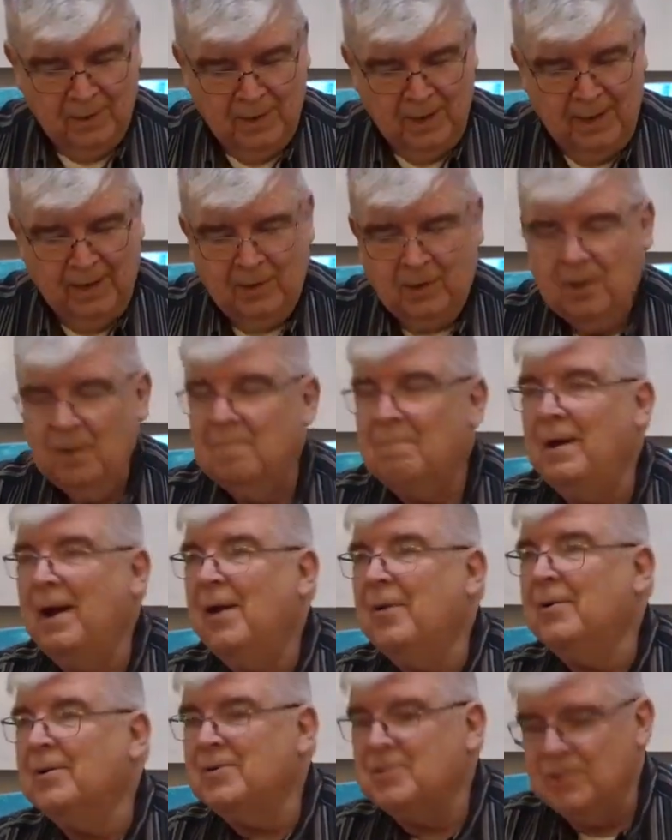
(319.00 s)
in
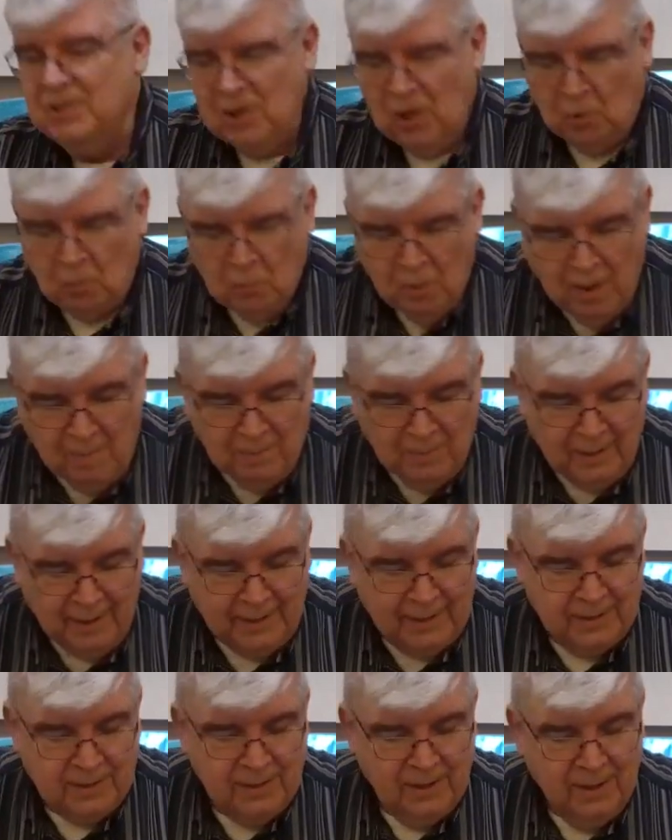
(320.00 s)
comparison, a
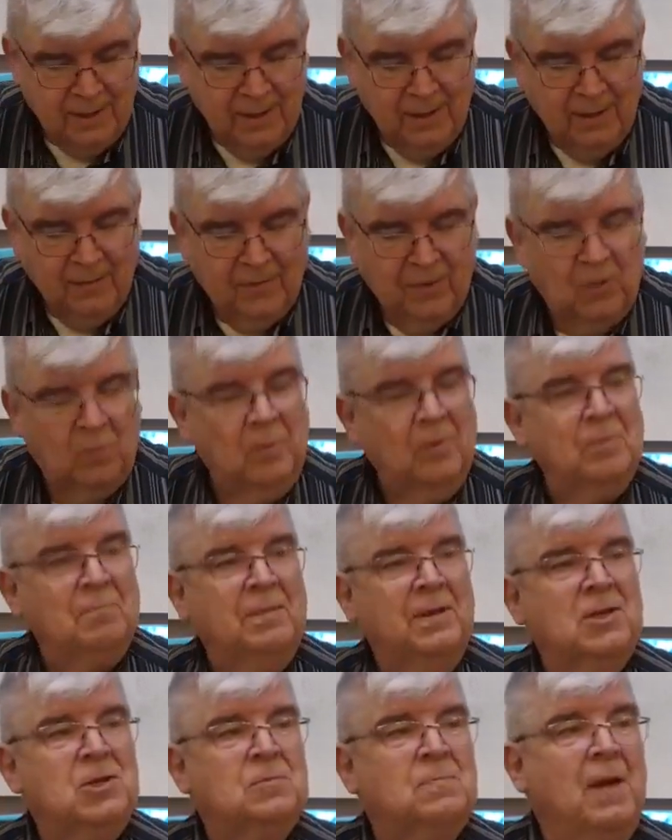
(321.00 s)
remnant that would
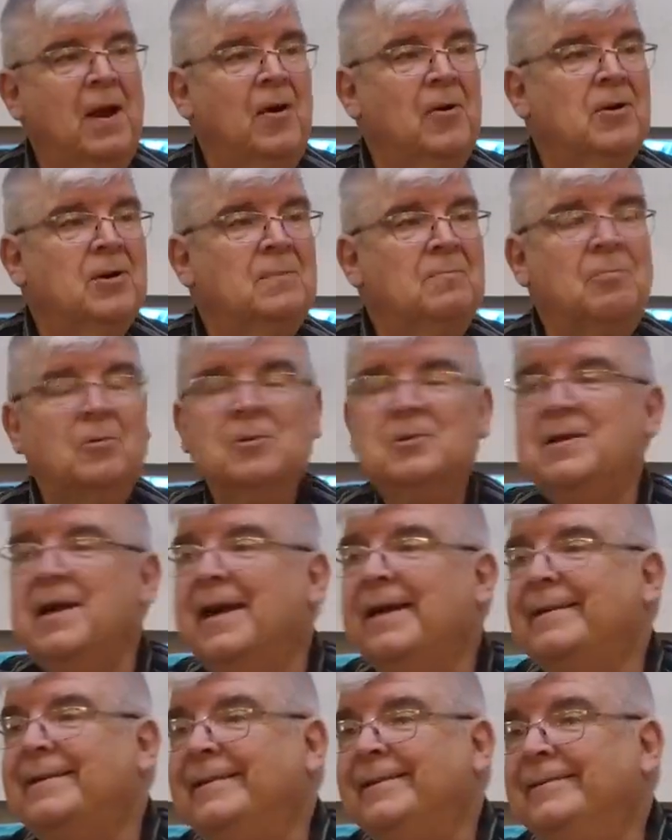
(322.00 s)
be spared and
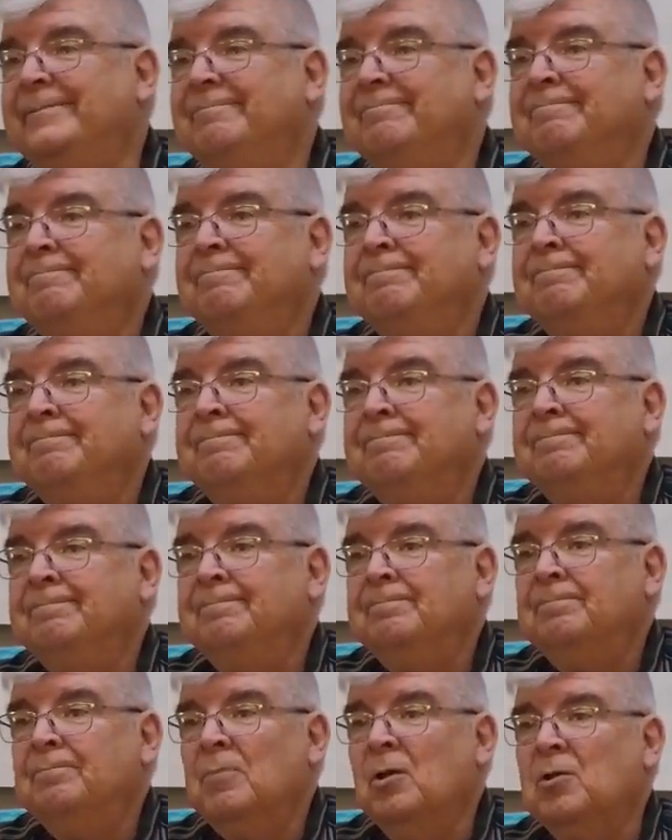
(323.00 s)
protected
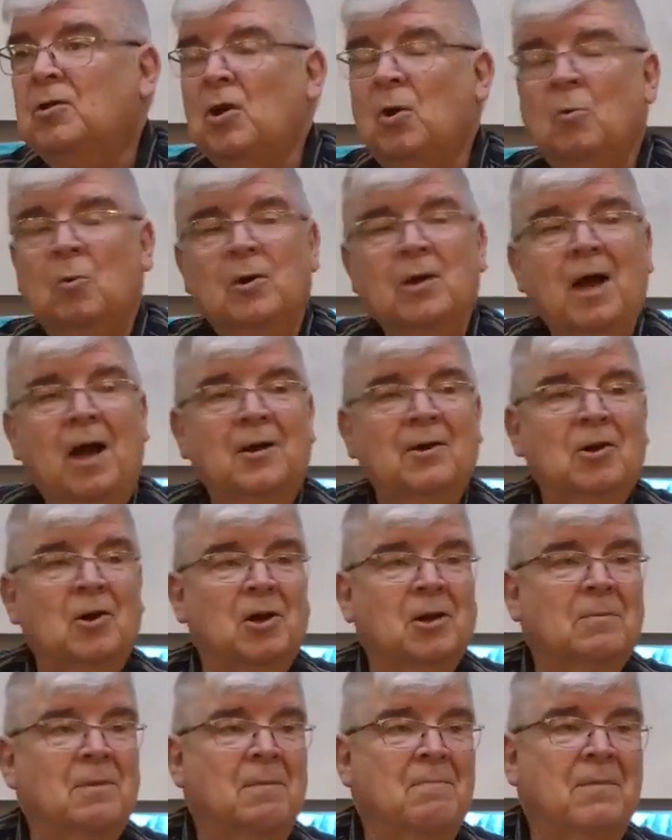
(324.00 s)
that there were not
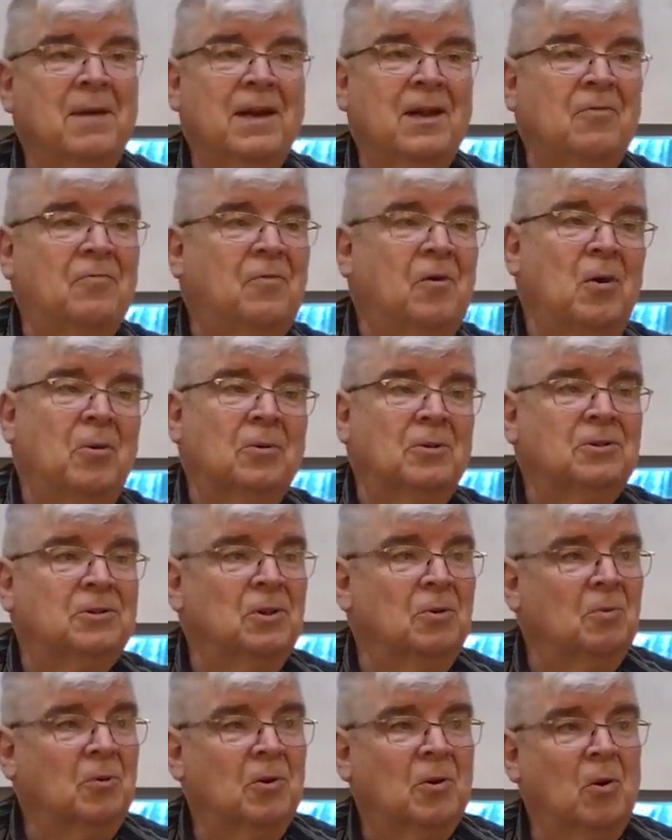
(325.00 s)
going to be many folks
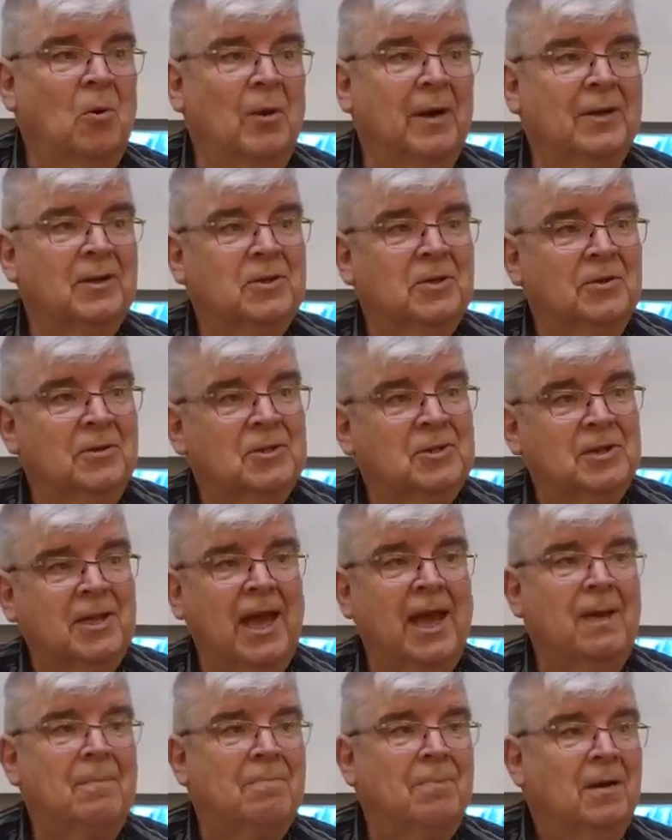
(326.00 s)
that were going to
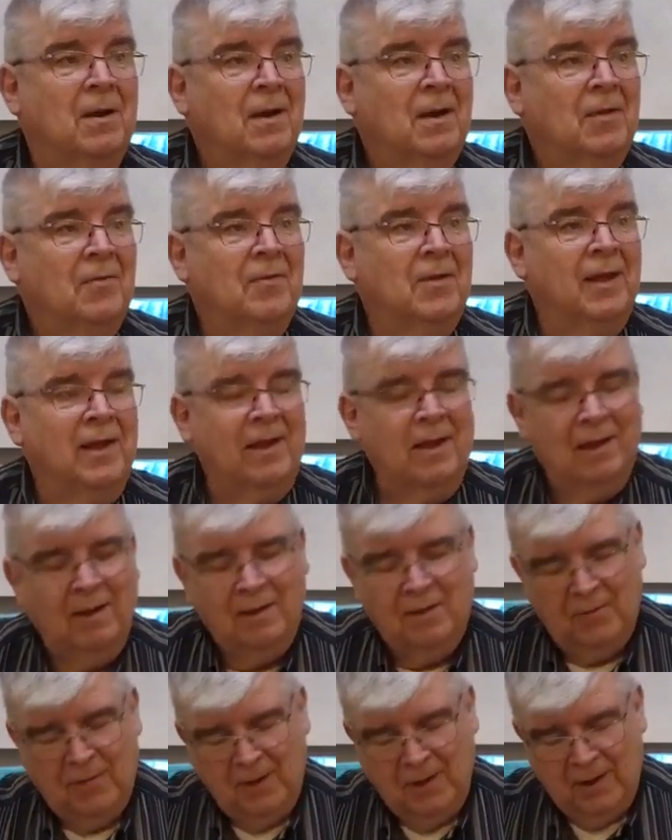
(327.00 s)
escape the,
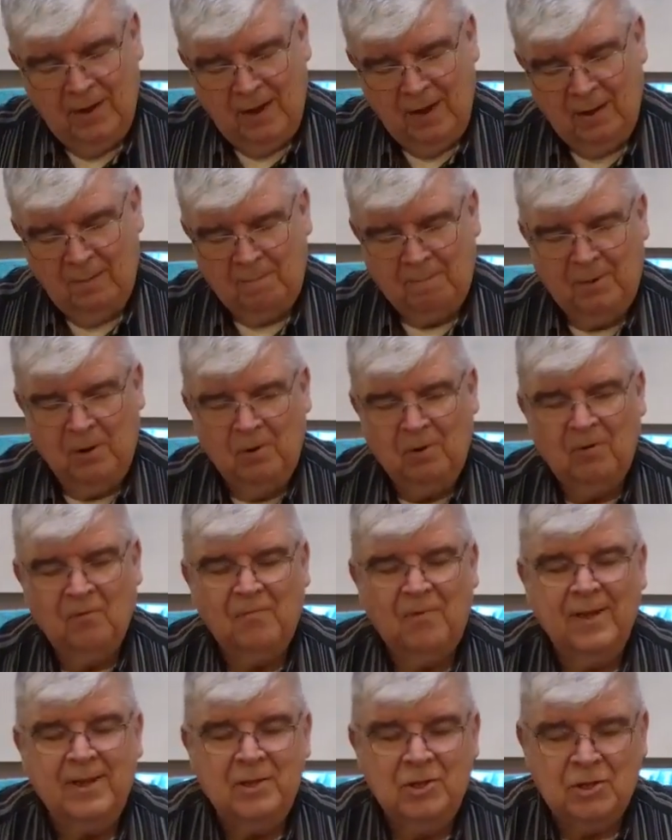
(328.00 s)
uh, the uh, pure
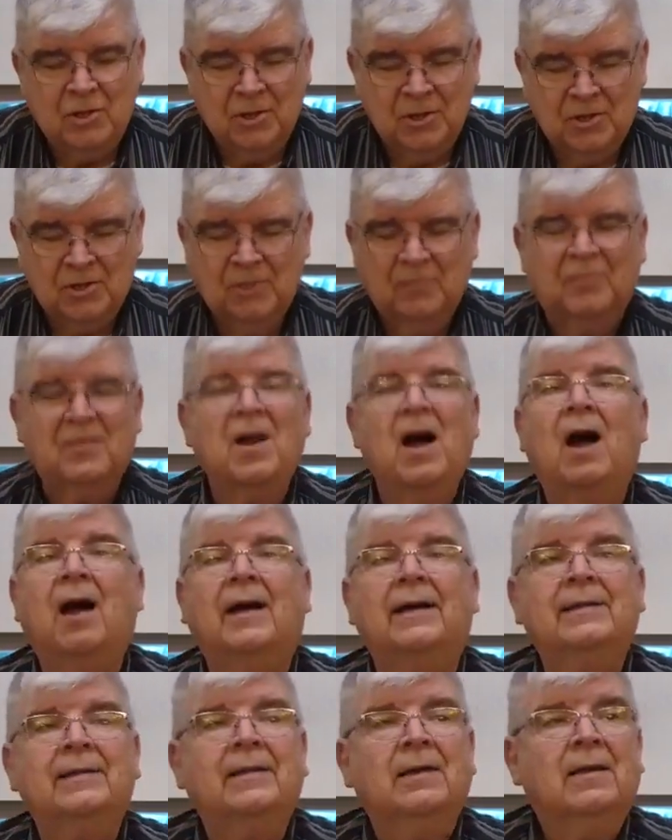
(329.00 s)
vengeance of
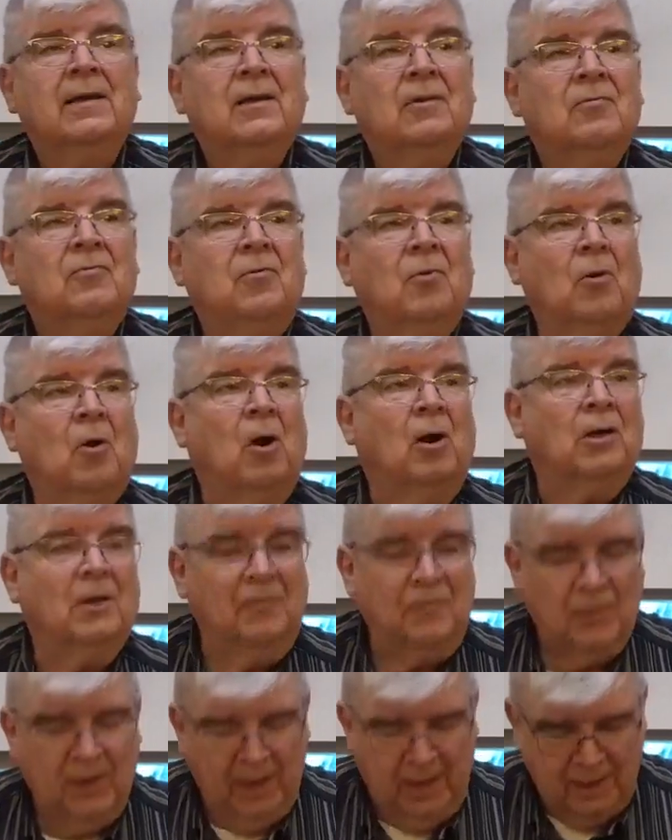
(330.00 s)
God for
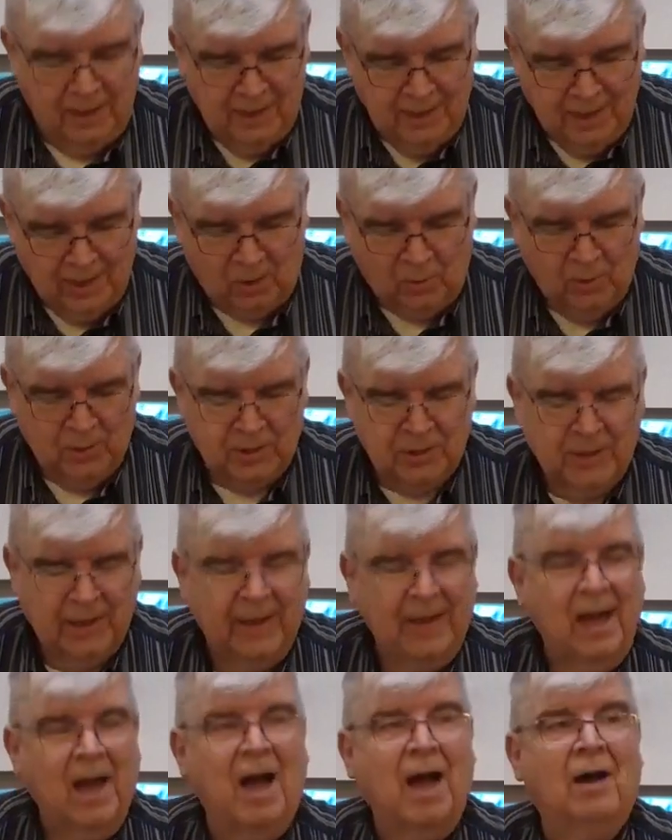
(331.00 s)
all of the
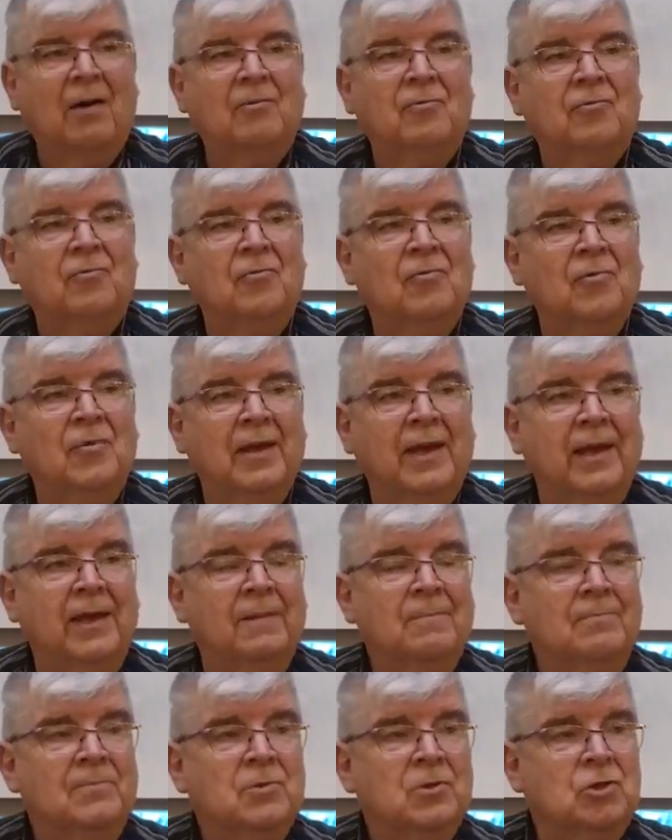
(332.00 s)
iniquity of
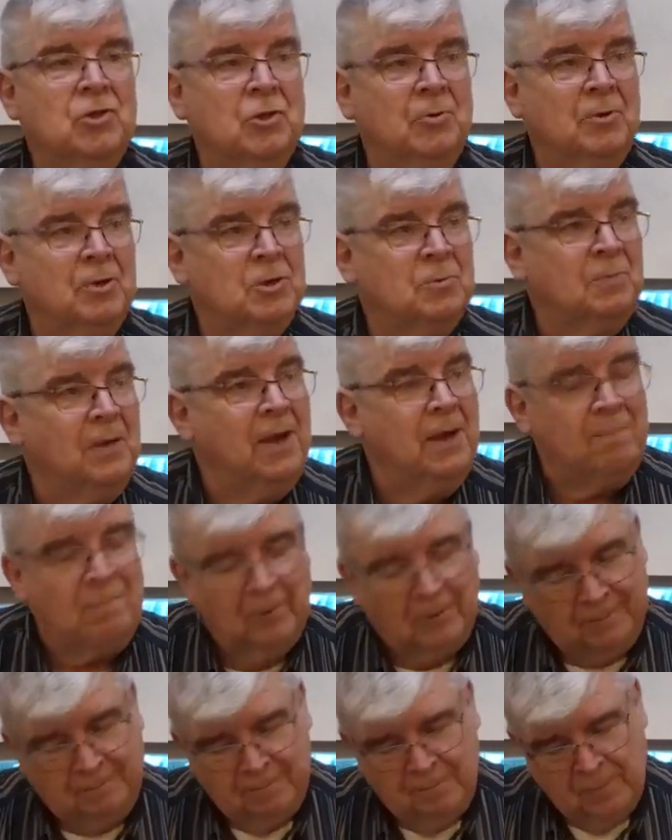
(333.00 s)
the Jewish
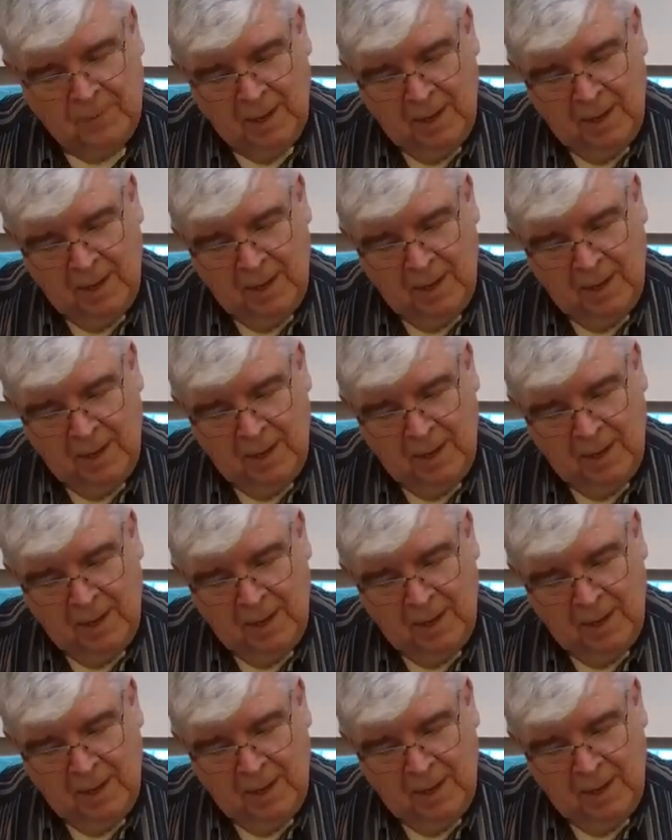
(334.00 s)
people.